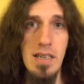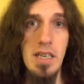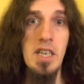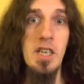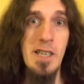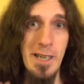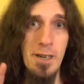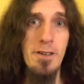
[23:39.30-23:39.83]

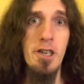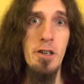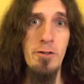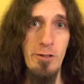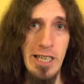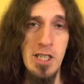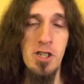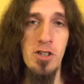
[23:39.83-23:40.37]
You know you've
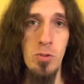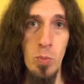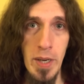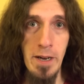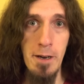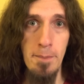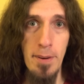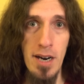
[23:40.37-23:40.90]
reached the
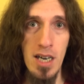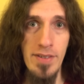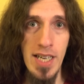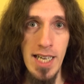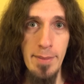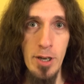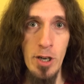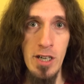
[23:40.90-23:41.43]
weird part of
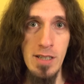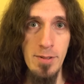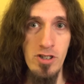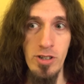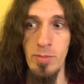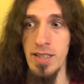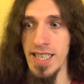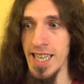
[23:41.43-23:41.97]
Nightmare on Elm
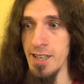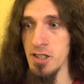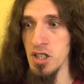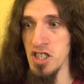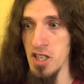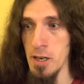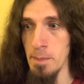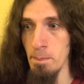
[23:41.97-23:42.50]
Street when the
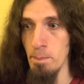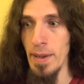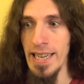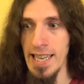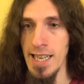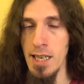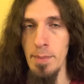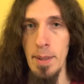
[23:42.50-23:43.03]
characters start
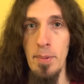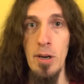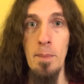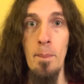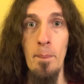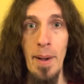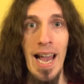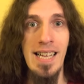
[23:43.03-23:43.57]
begging to be
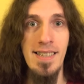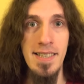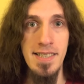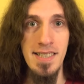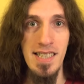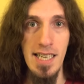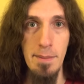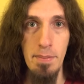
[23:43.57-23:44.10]
put back to
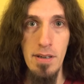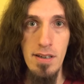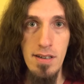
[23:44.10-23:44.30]
sleep.